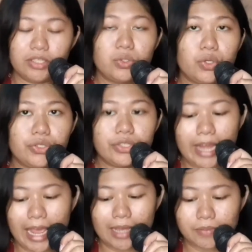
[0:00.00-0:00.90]
the Northern
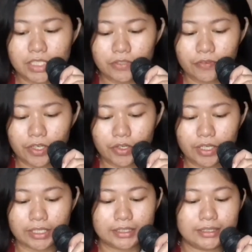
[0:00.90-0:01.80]
Hemisphere
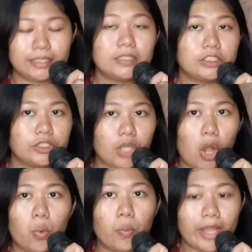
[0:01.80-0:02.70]
is tilted
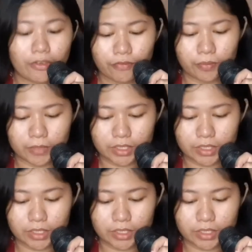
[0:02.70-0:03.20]
away from the